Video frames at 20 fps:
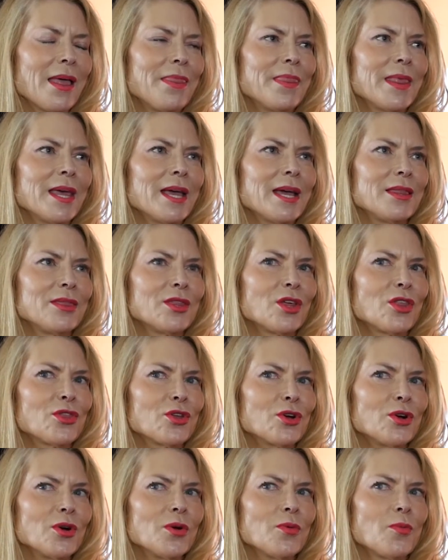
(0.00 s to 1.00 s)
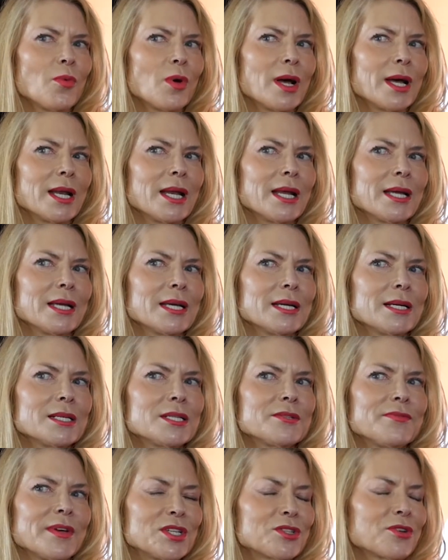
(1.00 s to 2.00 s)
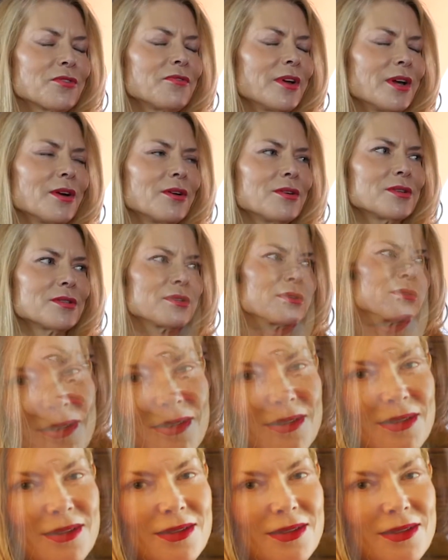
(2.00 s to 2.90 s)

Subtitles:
And then the third one is face your fears.